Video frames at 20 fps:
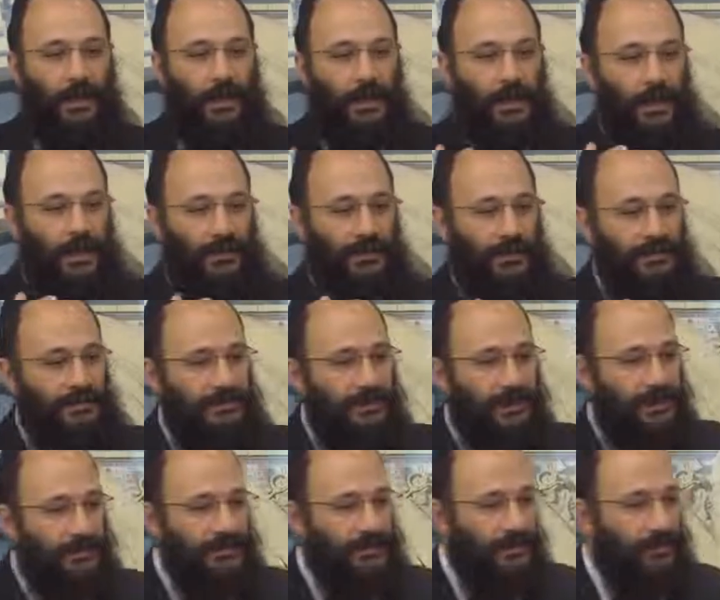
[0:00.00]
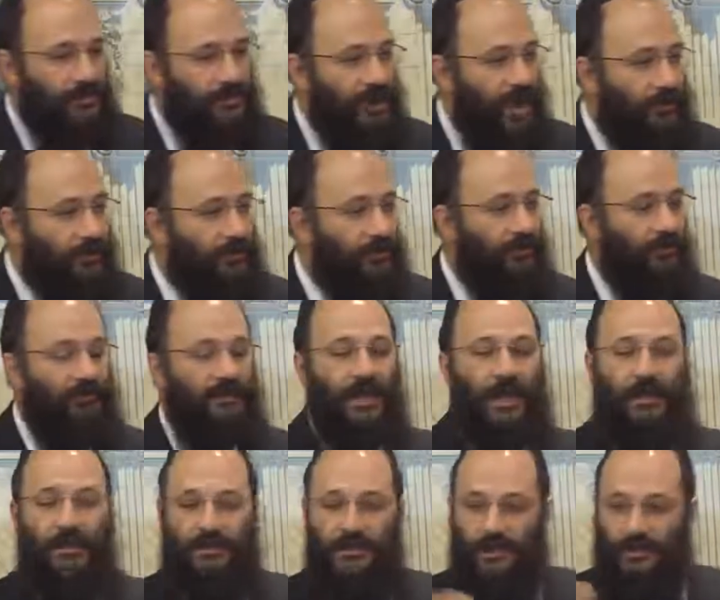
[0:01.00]
and let's say it's a chapter of
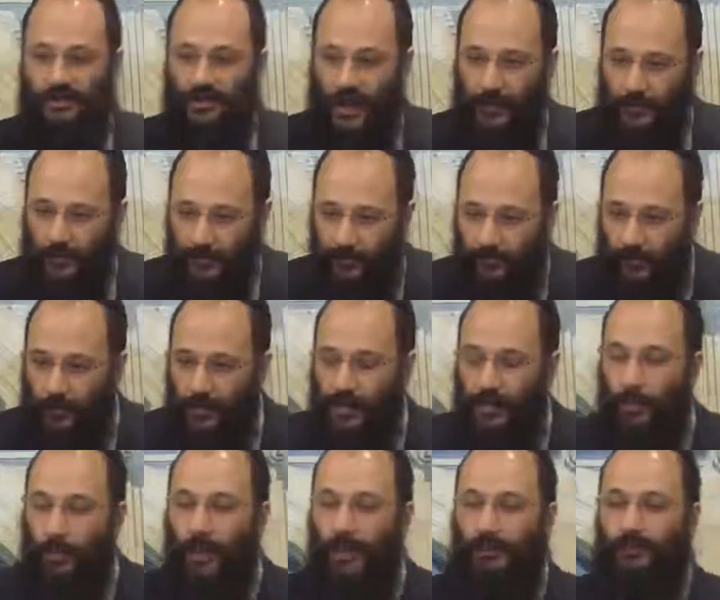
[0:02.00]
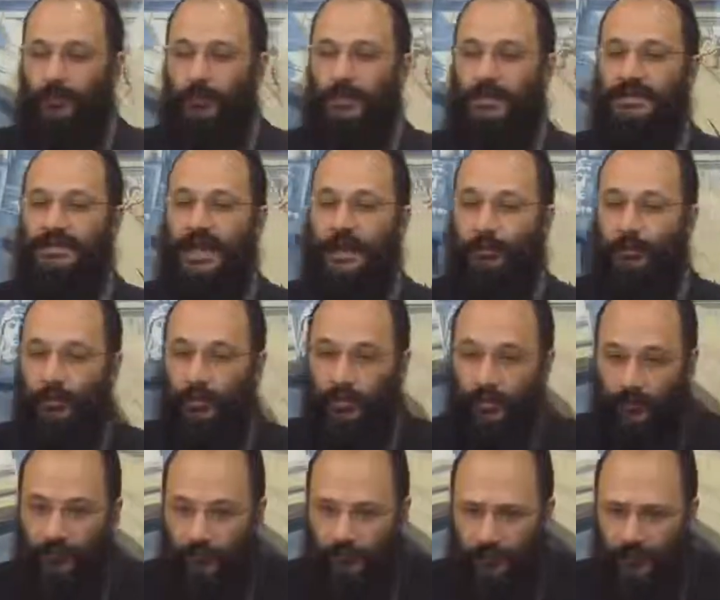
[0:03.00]
Tanya, chapter 41, for example,
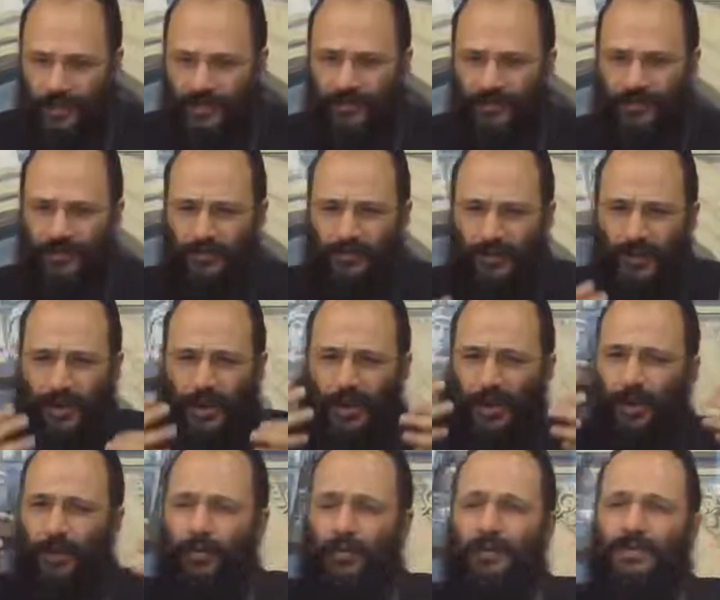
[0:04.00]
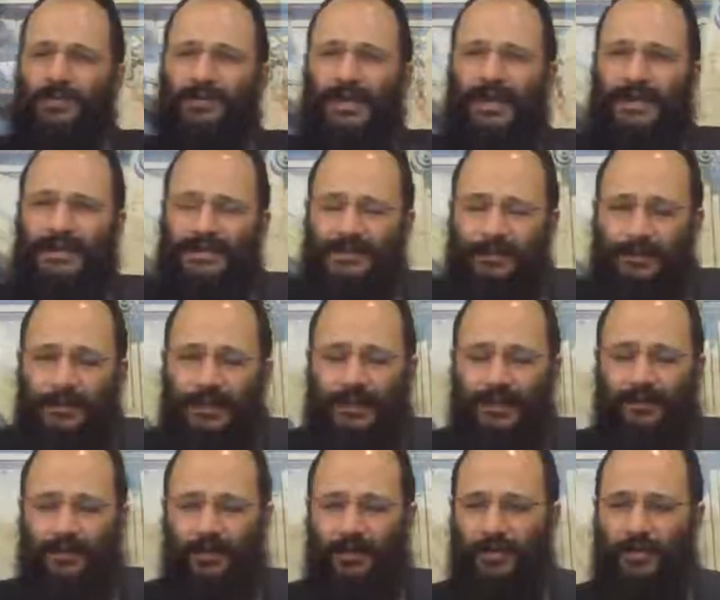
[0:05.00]
or 42, which
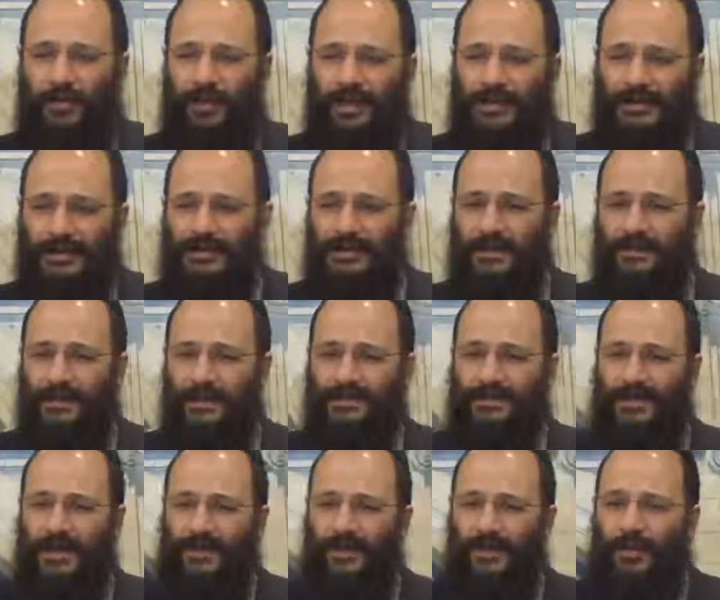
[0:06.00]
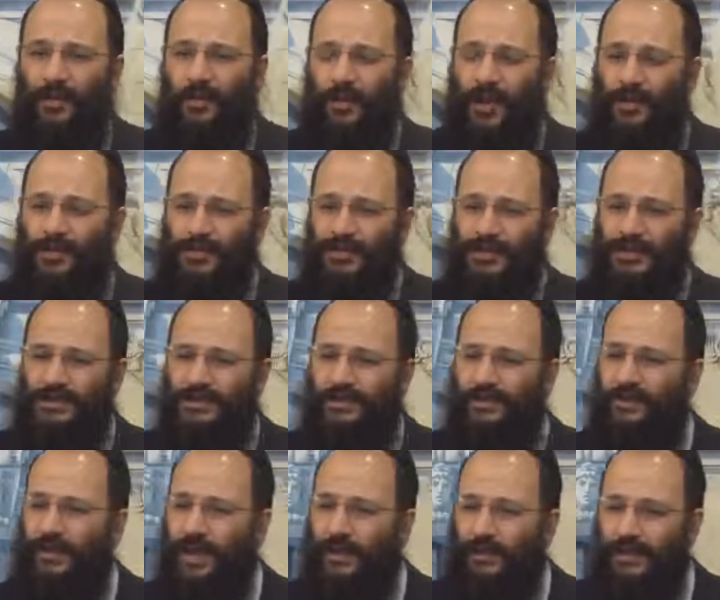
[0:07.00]
explain the greatness of Hashem in a way which is
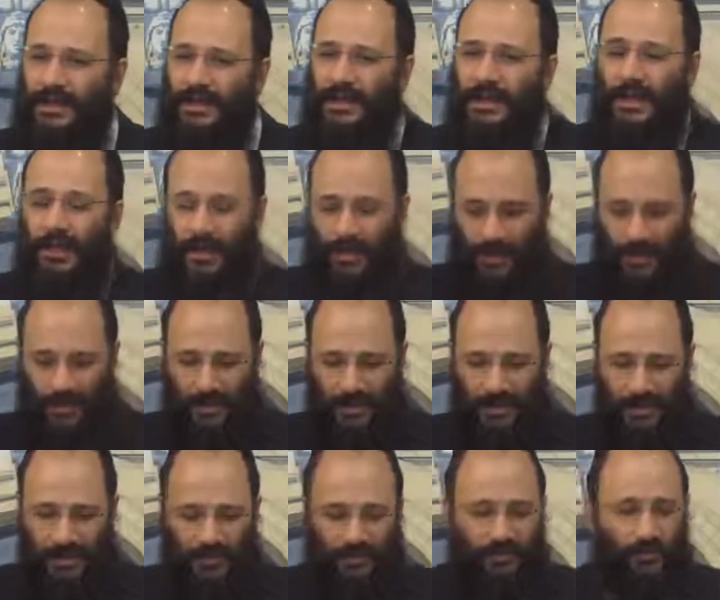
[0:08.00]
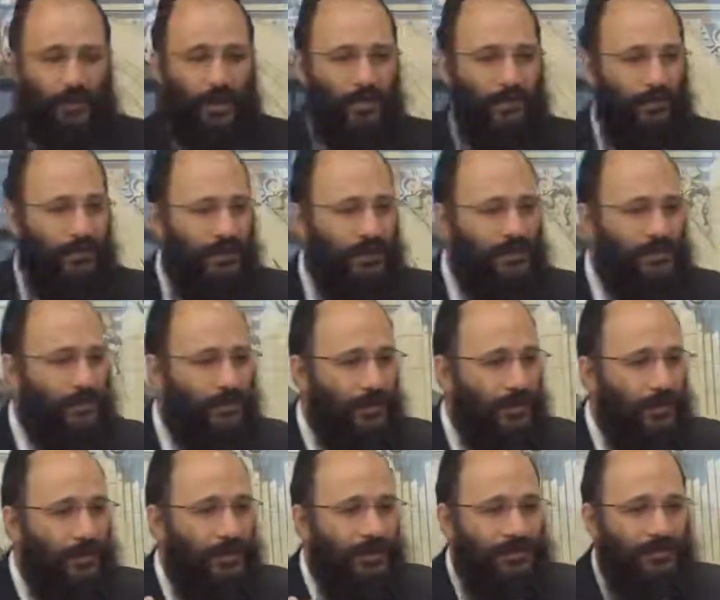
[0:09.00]
very to our reach,
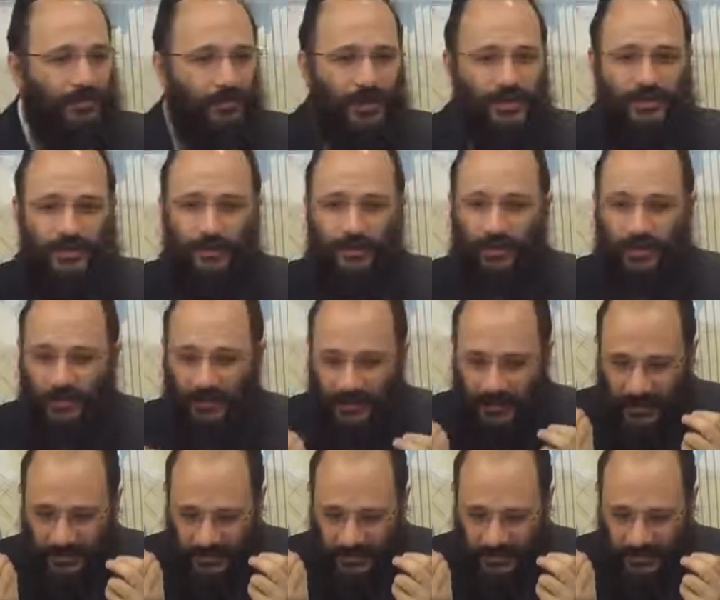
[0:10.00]
where it's reachable and